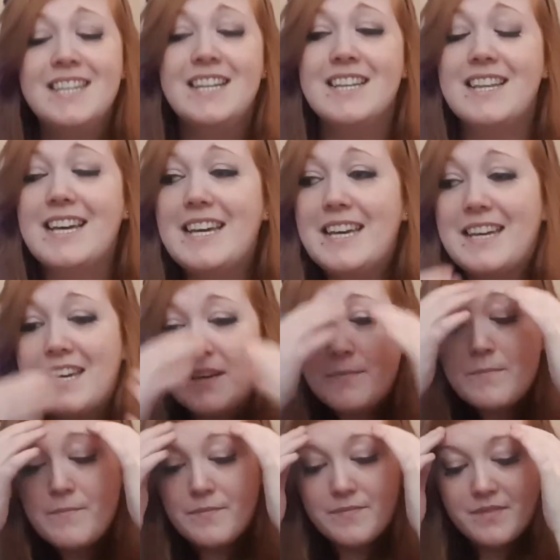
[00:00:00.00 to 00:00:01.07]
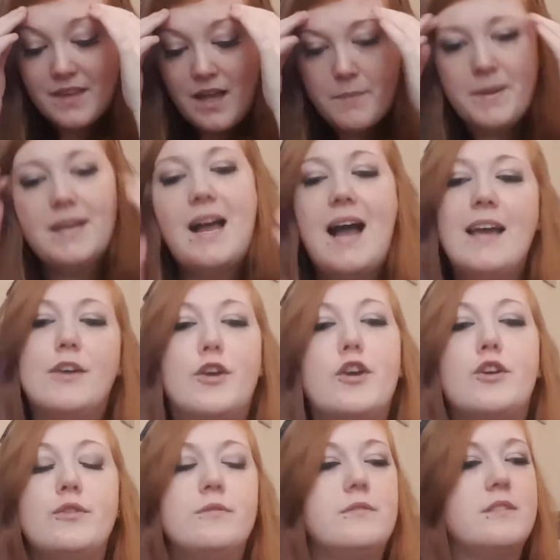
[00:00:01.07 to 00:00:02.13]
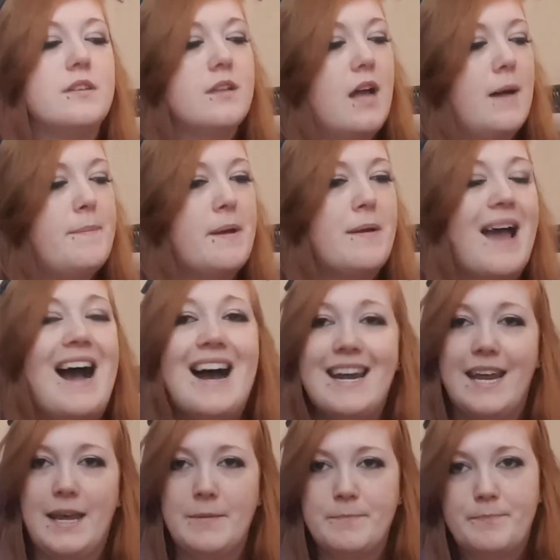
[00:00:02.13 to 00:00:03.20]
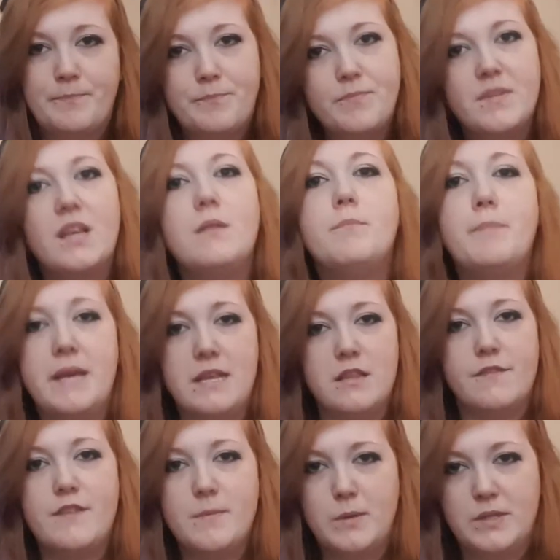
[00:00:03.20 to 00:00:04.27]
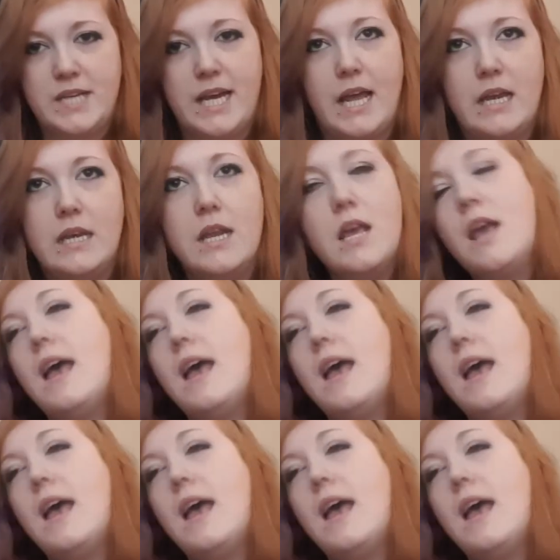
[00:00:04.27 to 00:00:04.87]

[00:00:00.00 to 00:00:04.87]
Like, I mean, I googled about Annie being the female Titan,